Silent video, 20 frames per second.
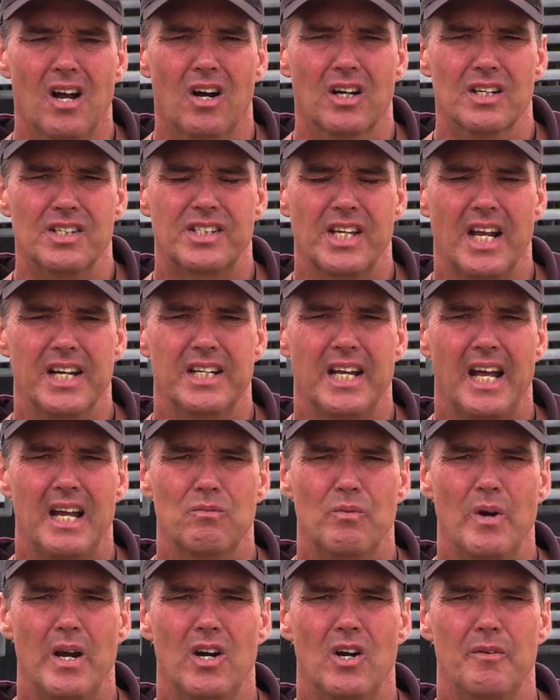Sunday
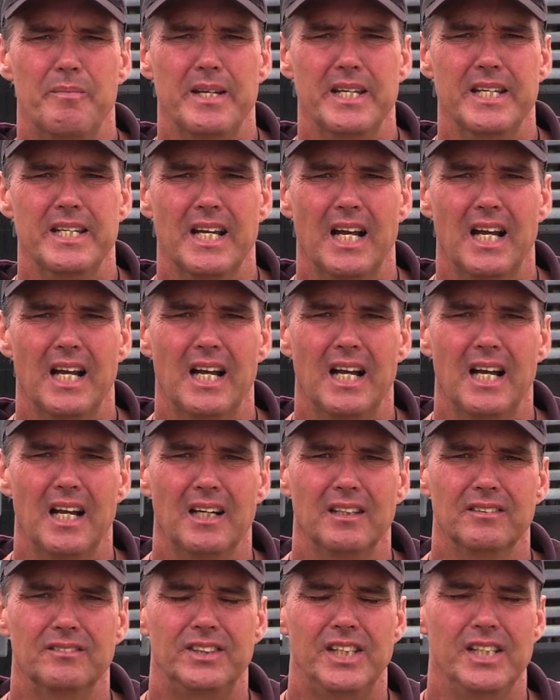
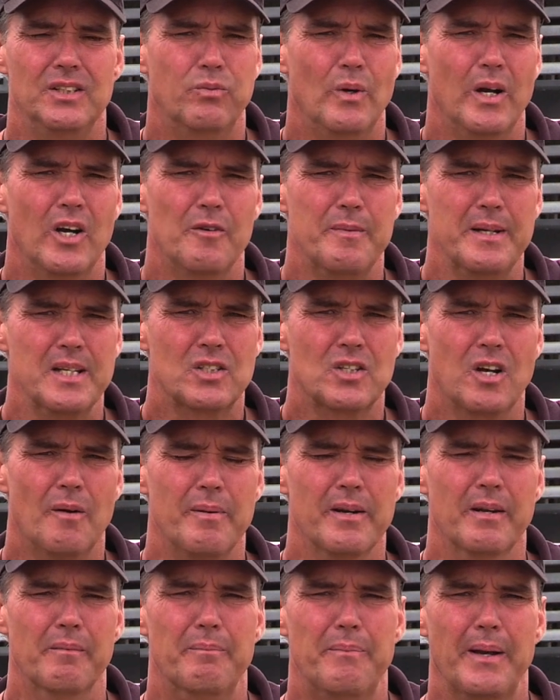Werribee, geez, Werribee's
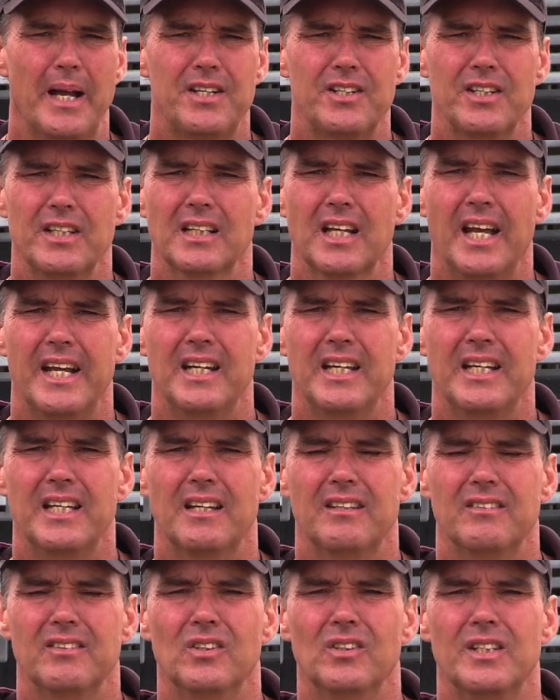copping a bashing lately,
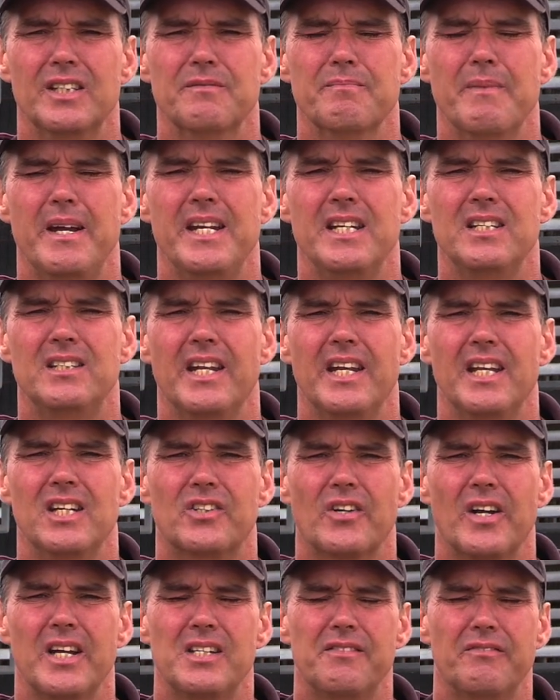all these meetings getting
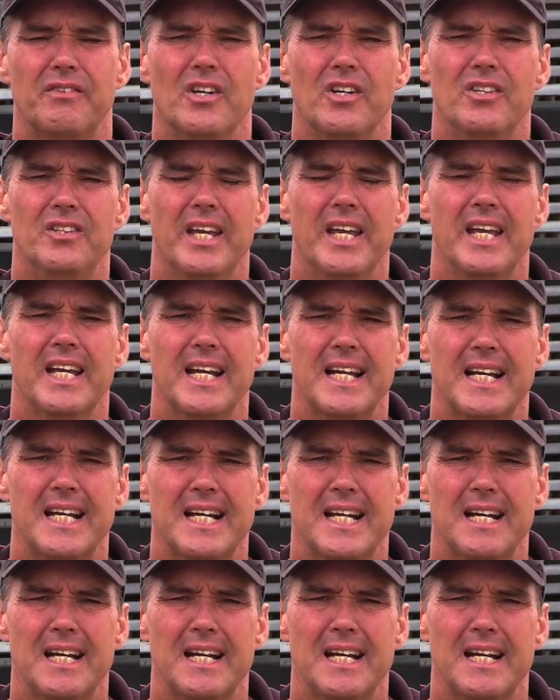transferred there.